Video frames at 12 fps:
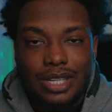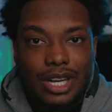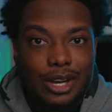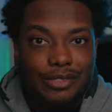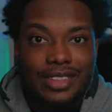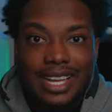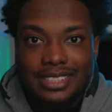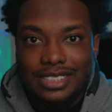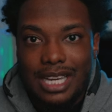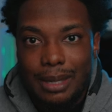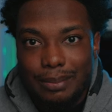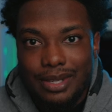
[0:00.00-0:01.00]
of that
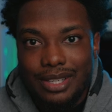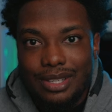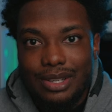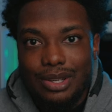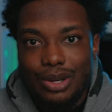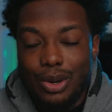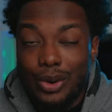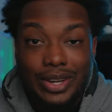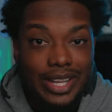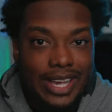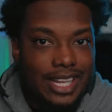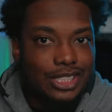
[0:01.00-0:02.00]
topic or
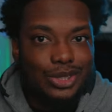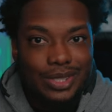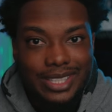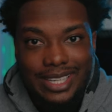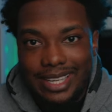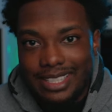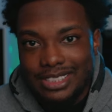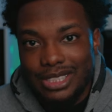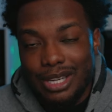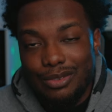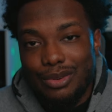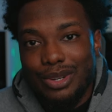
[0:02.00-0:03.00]
the industry in
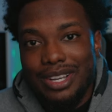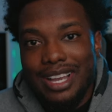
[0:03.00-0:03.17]
itself.